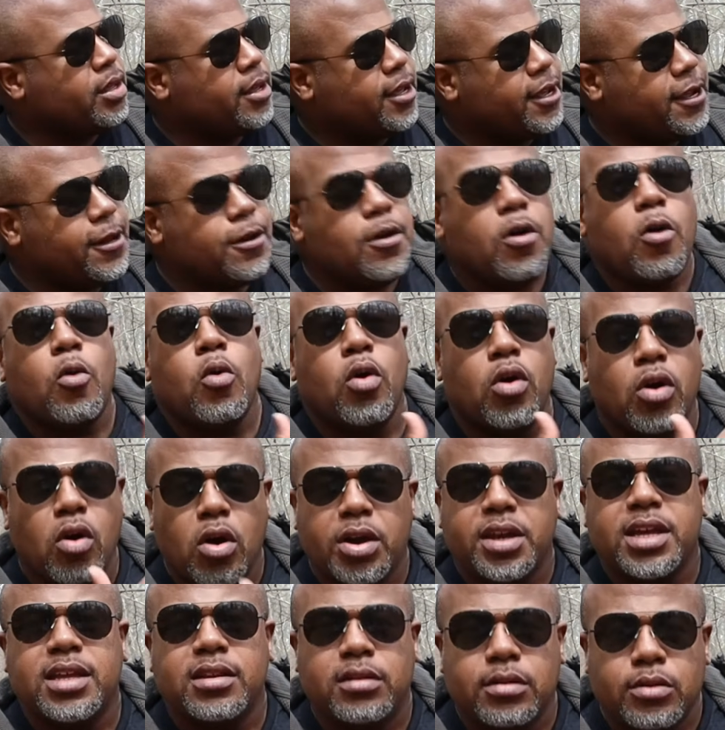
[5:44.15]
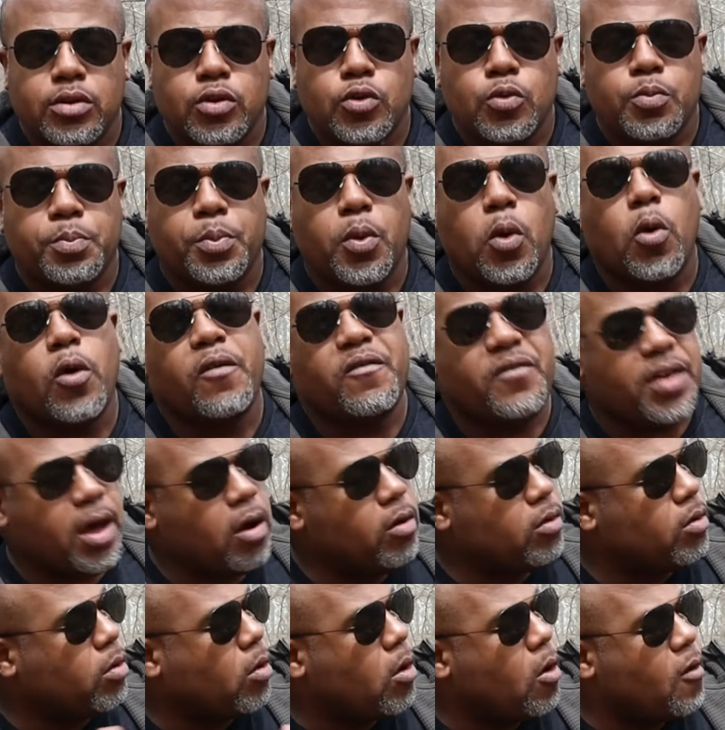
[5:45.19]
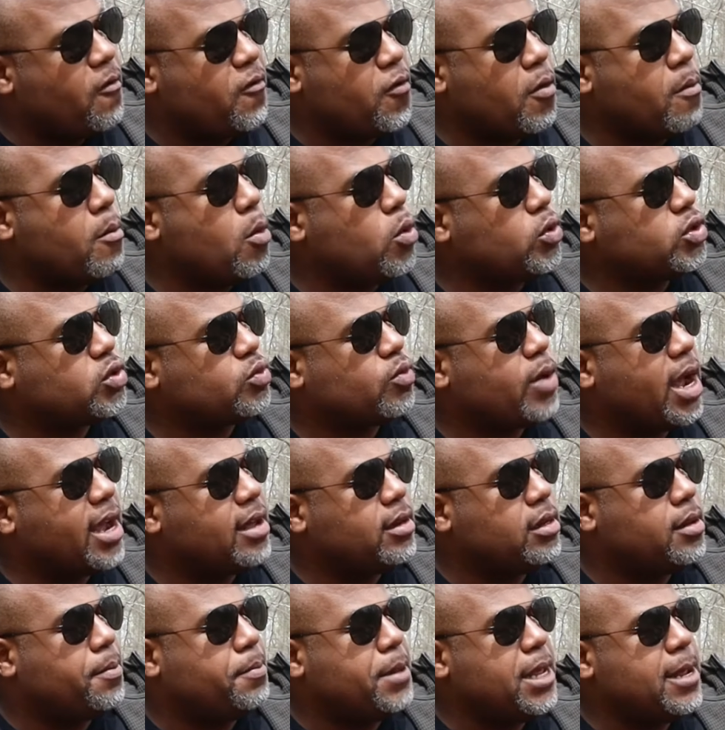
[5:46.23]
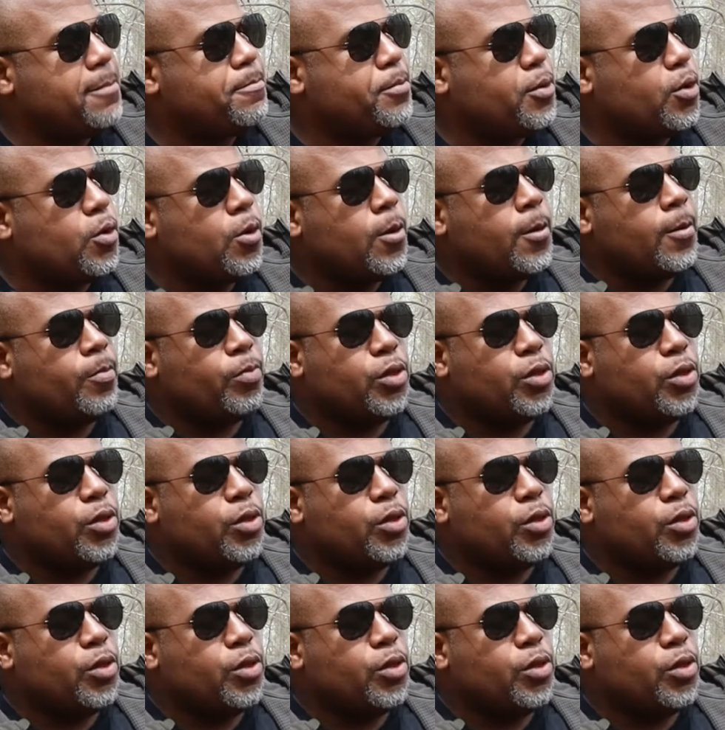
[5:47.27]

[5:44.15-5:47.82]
you know, hook and loop or Velcro for most regular people.